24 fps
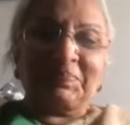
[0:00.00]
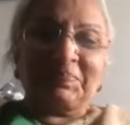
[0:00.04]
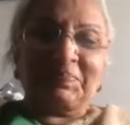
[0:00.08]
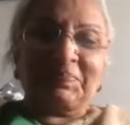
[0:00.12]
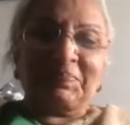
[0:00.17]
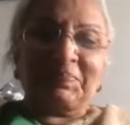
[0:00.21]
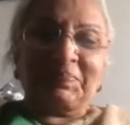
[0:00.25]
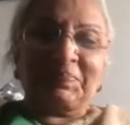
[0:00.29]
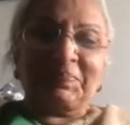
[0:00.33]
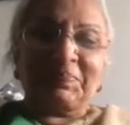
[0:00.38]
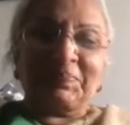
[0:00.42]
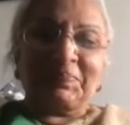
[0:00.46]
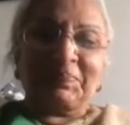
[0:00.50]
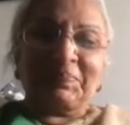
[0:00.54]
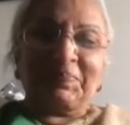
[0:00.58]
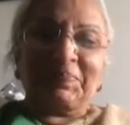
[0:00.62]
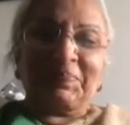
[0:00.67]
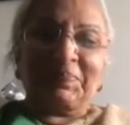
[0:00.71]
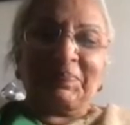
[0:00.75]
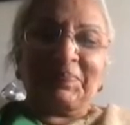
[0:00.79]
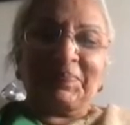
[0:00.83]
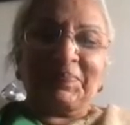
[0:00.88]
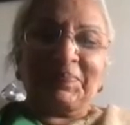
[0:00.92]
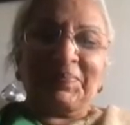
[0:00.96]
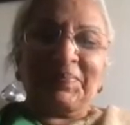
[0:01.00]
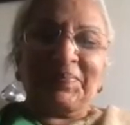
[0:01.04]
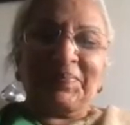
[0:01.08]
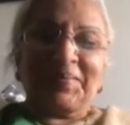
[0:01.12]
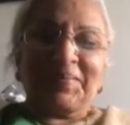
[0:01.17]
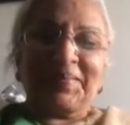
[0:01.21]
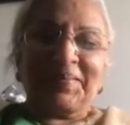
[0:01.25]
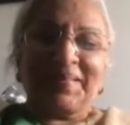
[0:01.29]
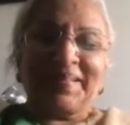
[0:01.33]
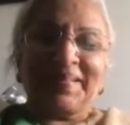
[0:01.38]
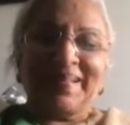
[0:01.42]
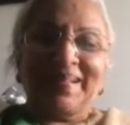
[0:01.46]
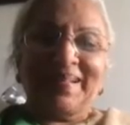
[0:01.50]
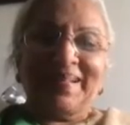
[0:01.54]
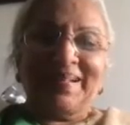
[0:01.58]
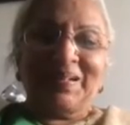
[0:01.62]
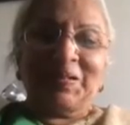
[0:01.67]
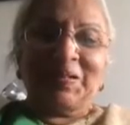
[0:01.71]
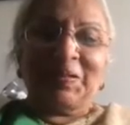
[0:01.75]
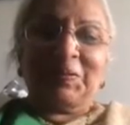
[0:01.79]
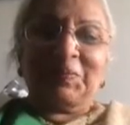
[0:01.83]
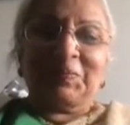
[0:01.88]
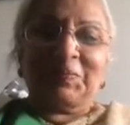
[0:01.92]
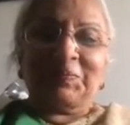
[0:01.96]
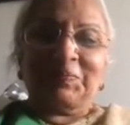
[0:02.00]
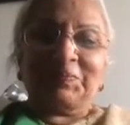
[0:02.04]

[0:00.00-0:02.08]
No words are spoken by the person on screen.